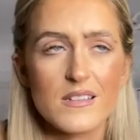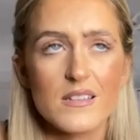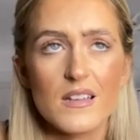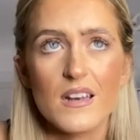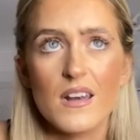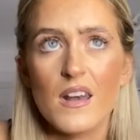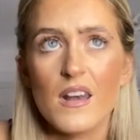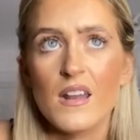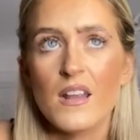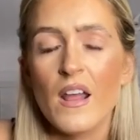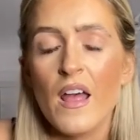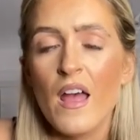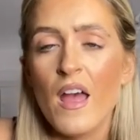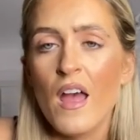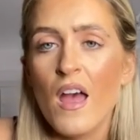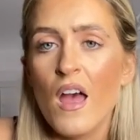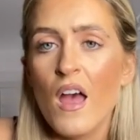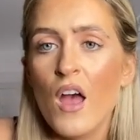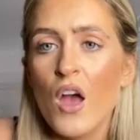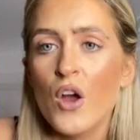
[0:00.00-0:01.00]
and
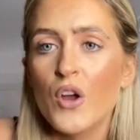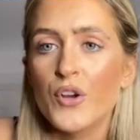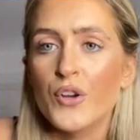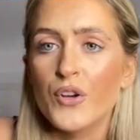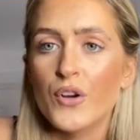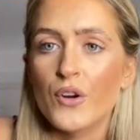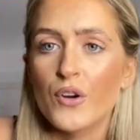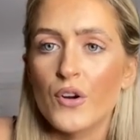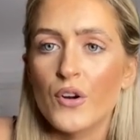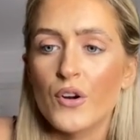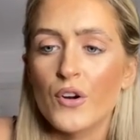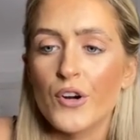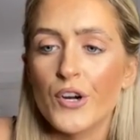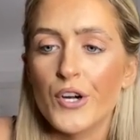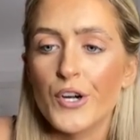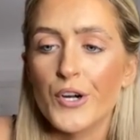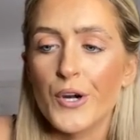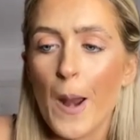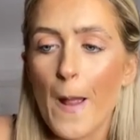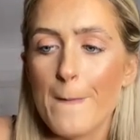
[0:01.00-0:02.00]

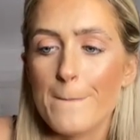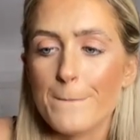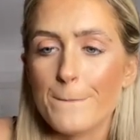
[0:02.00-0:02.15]
your